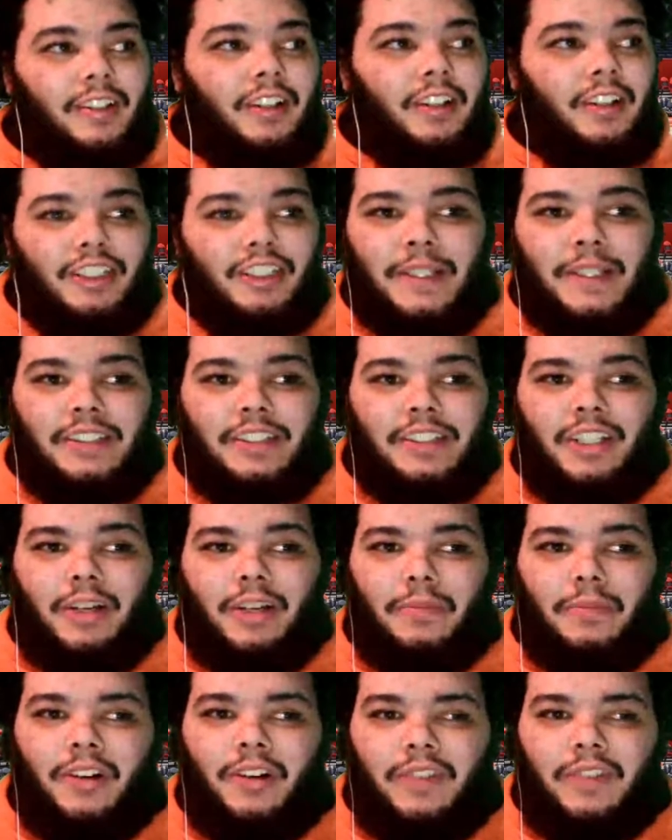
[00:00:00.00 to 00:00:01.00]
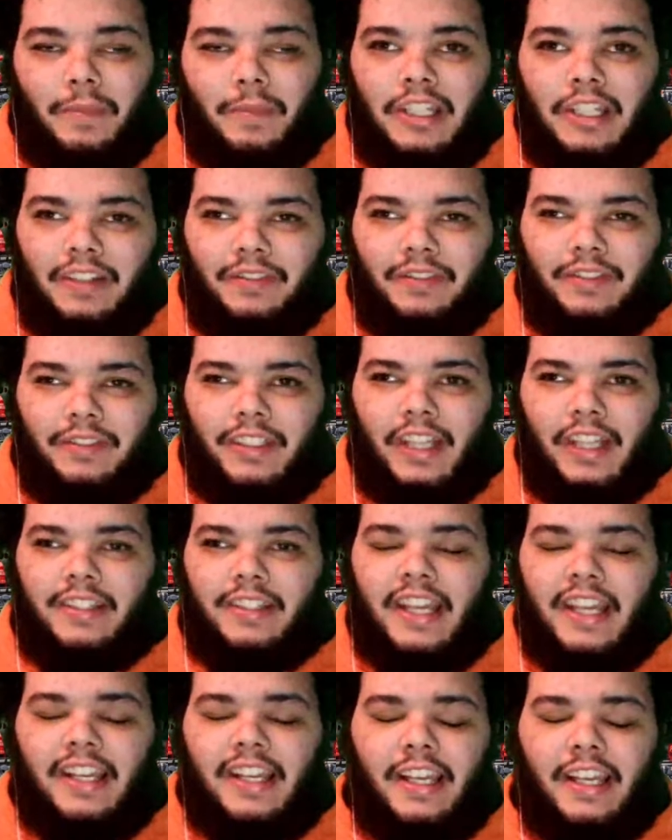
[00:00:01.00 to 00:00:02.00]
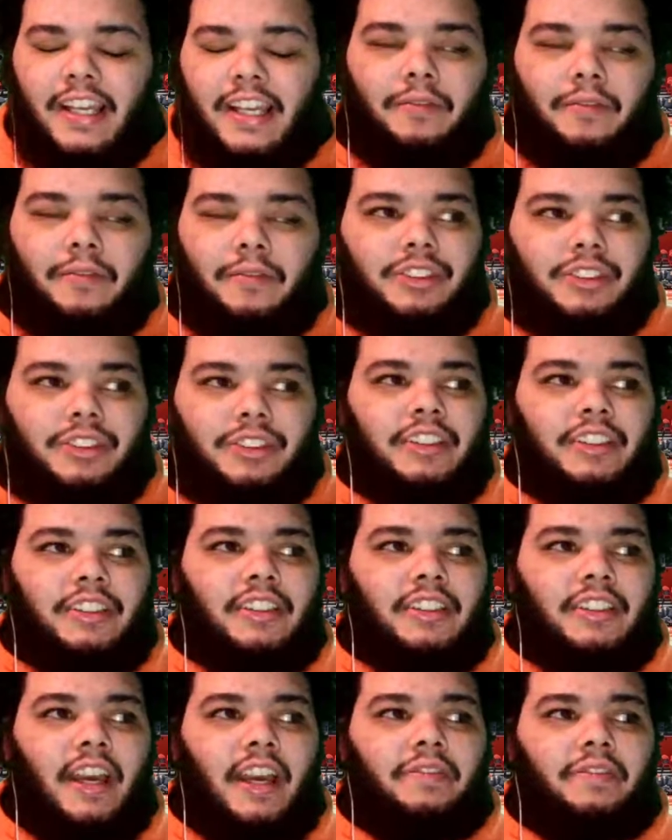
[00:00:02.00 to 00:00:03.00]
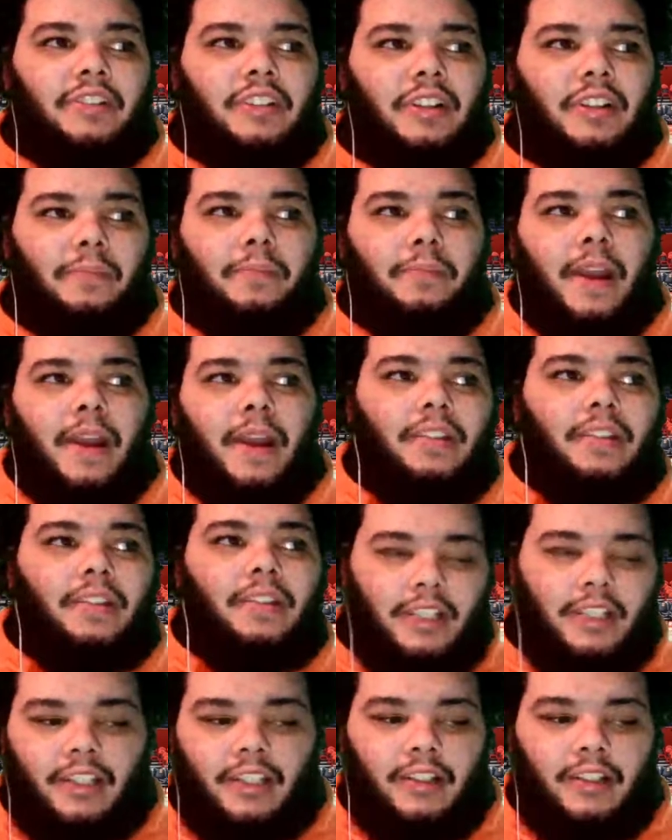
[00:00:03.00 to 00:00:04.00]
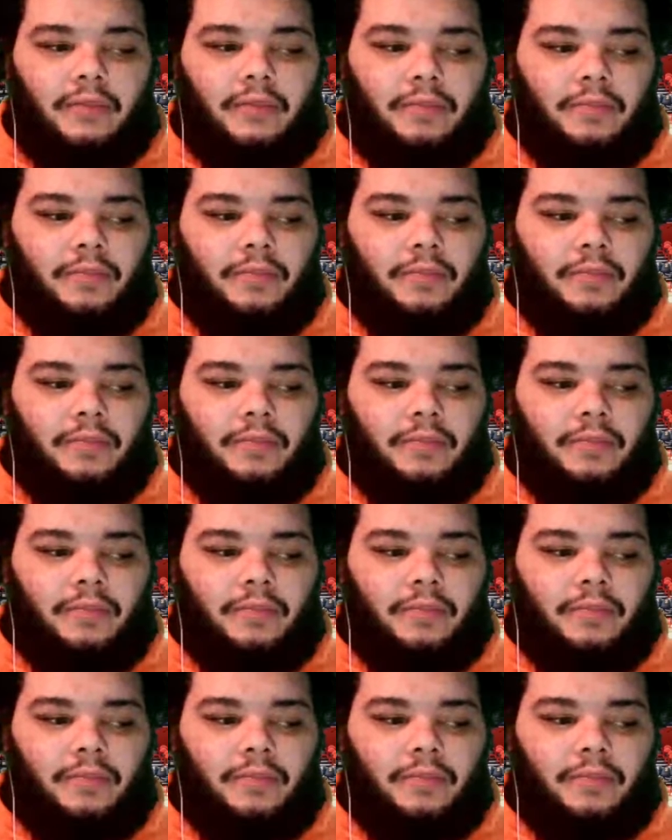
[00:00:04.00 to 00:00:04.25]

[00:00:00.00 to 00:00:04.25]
Especially coming off, I believe that game was just after the Baylor game.